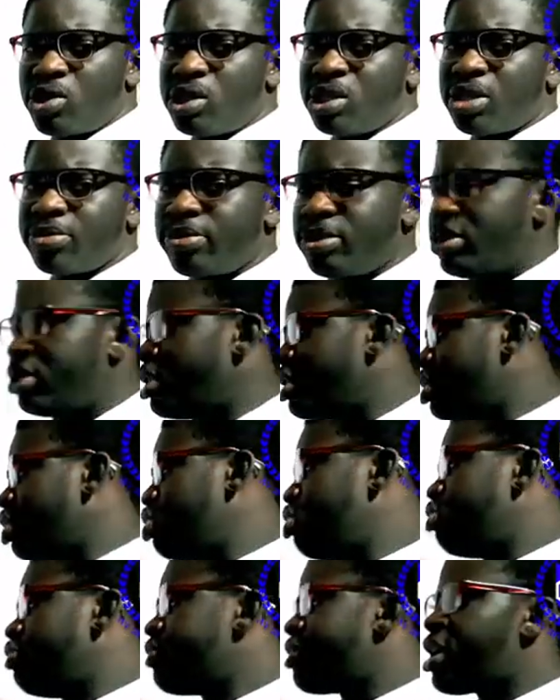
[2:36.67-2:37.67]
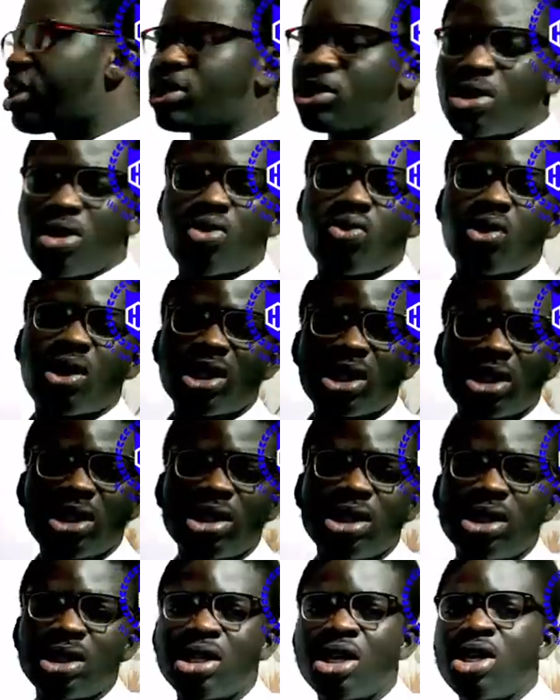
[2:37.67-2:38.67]
your interpretation. You've asked your
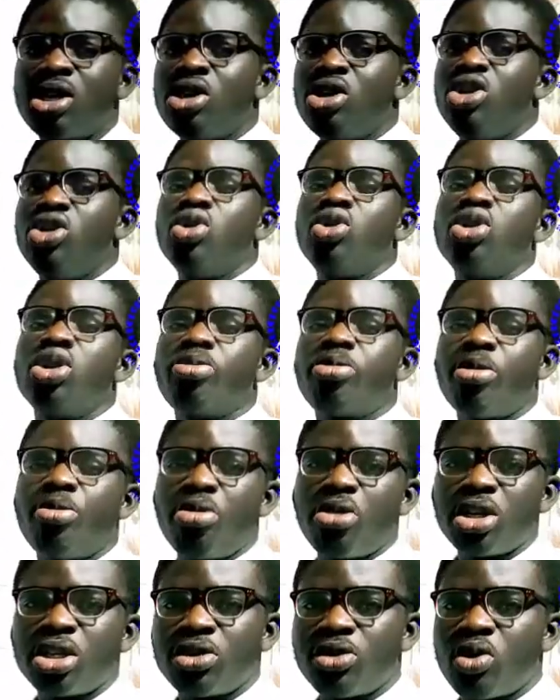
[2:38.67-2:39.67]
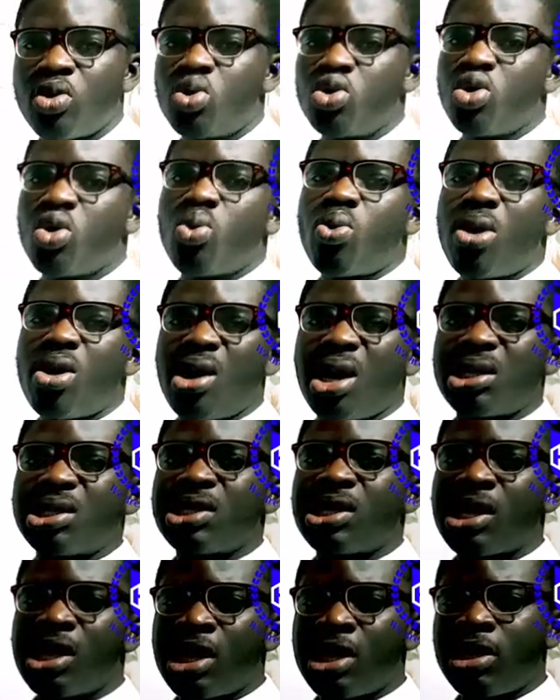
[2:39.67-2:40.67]
questions. You know your purpose. You know where you're
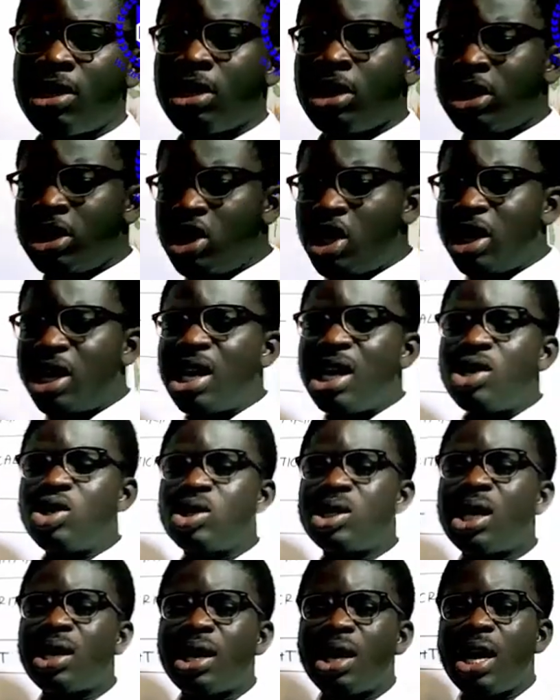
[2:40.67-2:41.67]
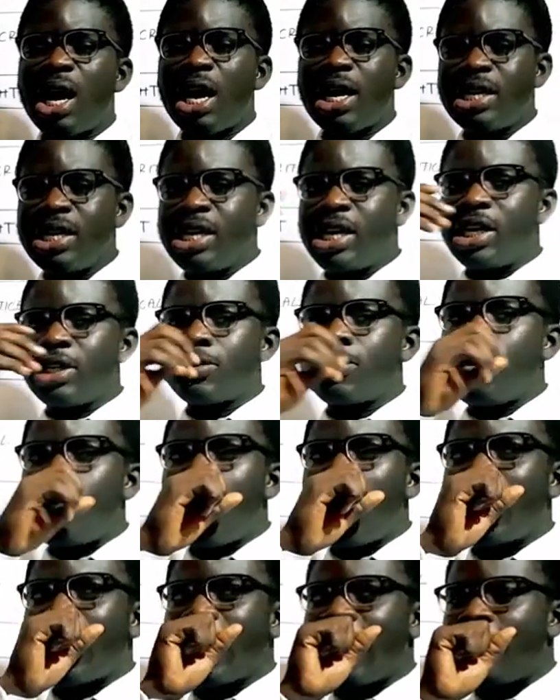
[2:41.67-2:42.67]
thinking. Then you start getting ideas.
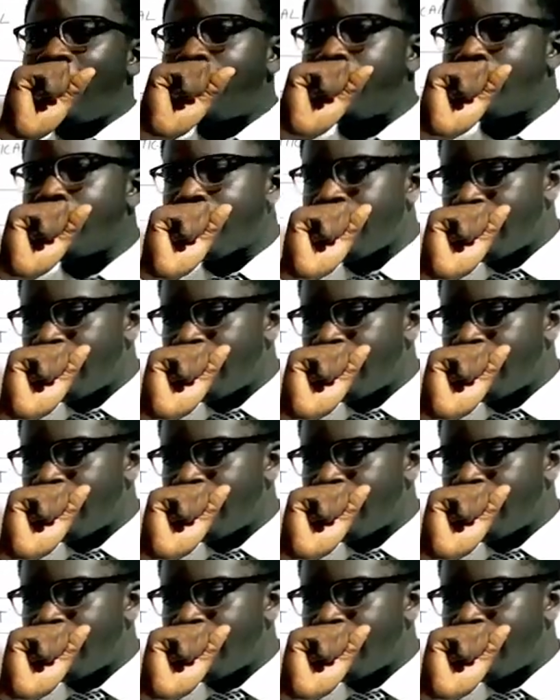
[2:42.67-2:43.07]
Okay.